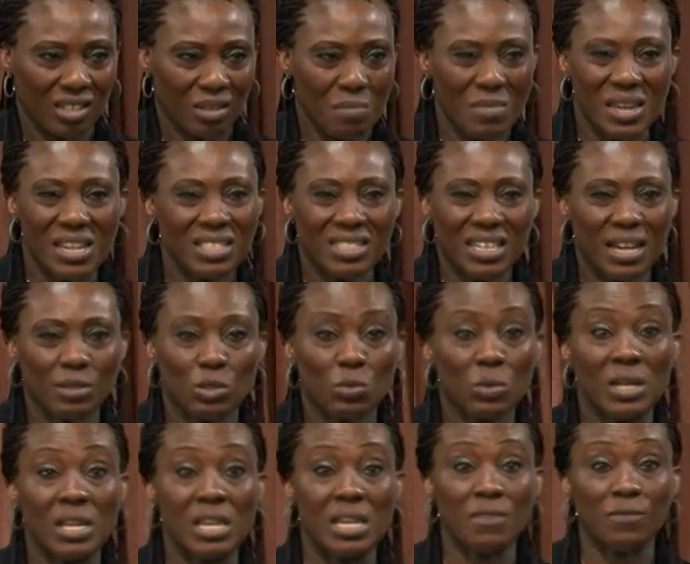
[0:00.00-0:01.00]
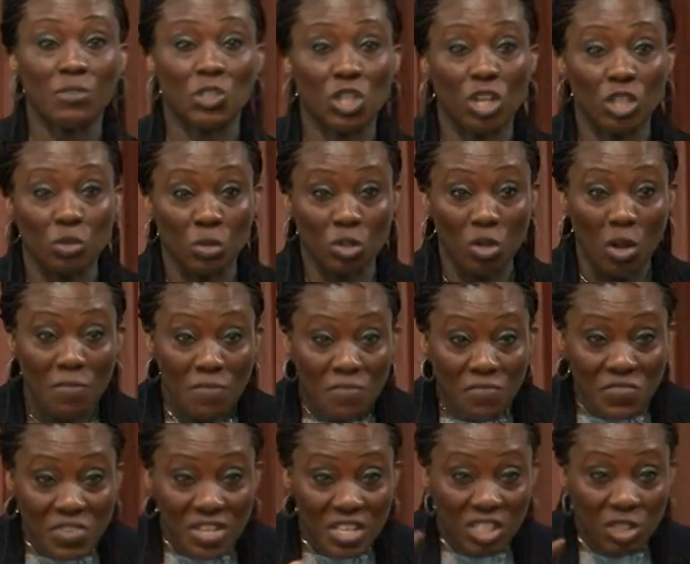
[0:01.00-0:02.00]
Many times we leave church with
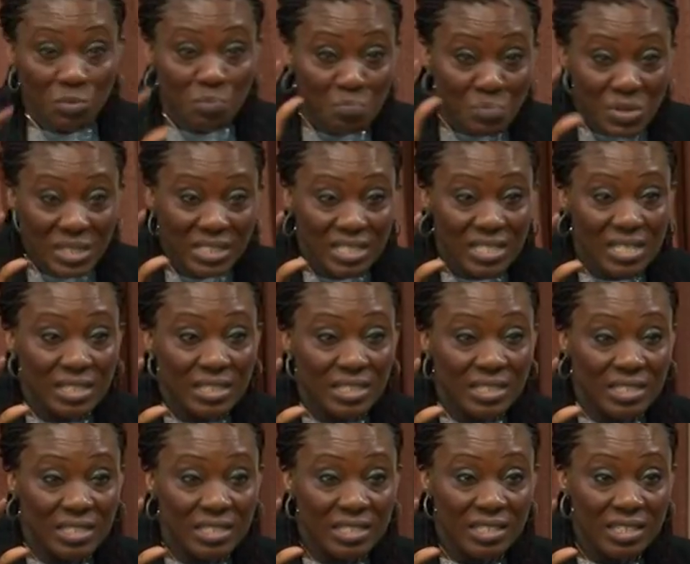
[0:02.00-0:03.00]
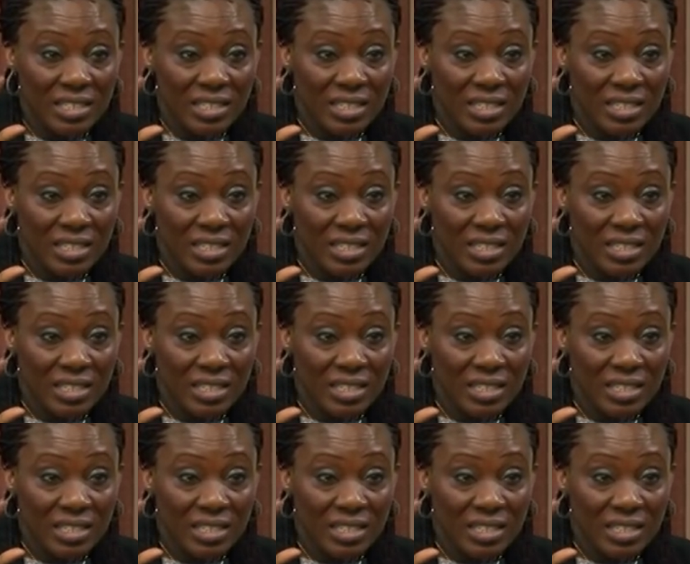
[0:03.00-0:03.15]
unfinished business.